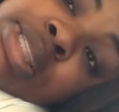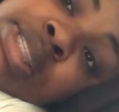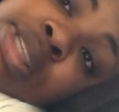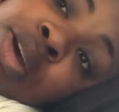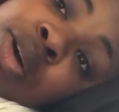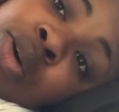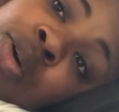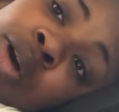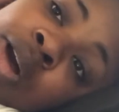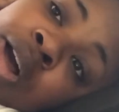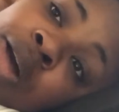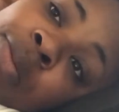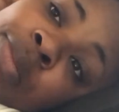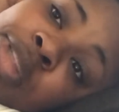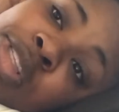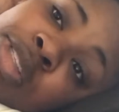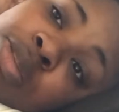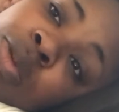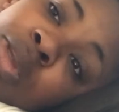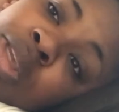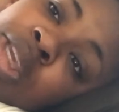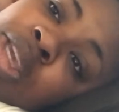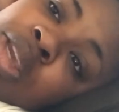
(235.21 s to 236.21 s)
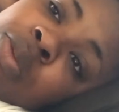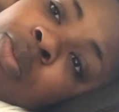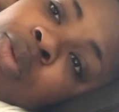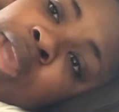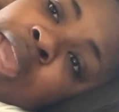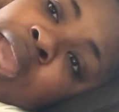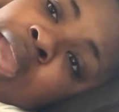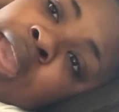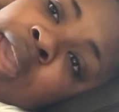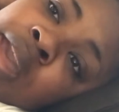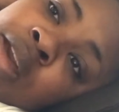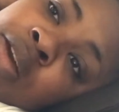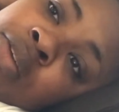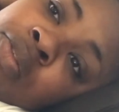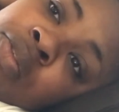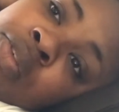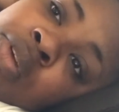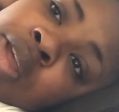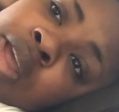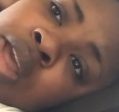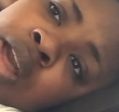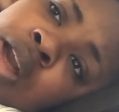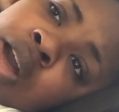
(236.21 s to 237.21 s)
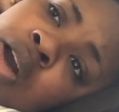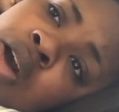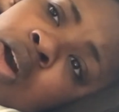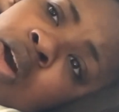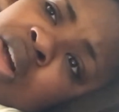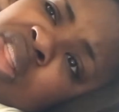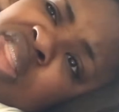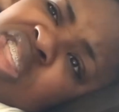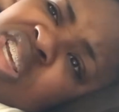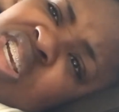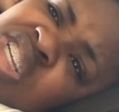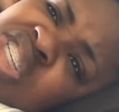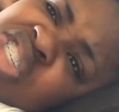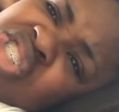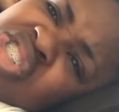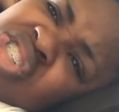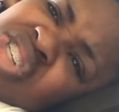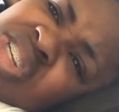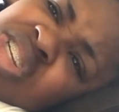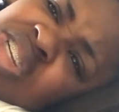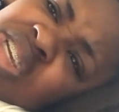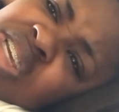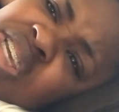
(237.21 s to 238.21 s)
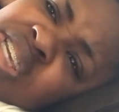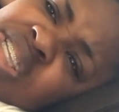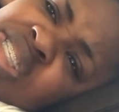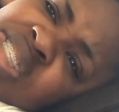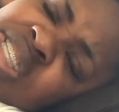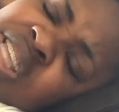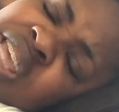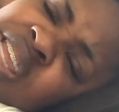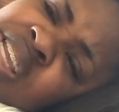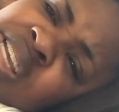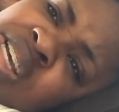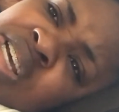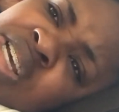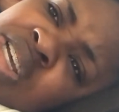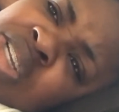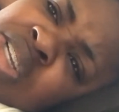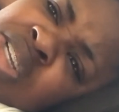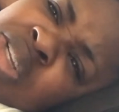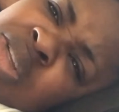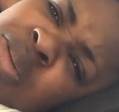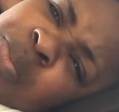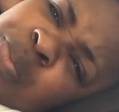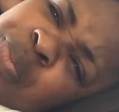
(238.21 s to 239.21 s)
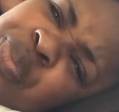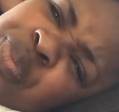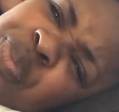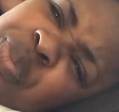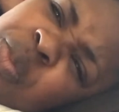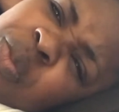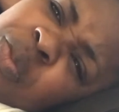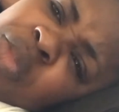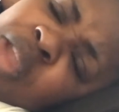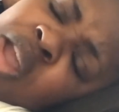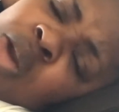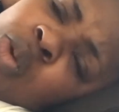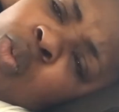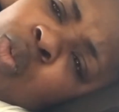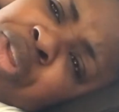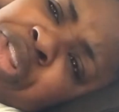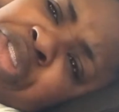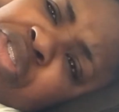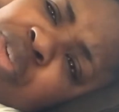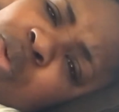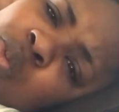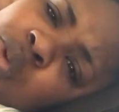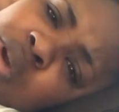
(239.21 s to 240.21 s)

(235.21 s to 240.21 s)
So this weekend we have on the agenda, it's like a Winter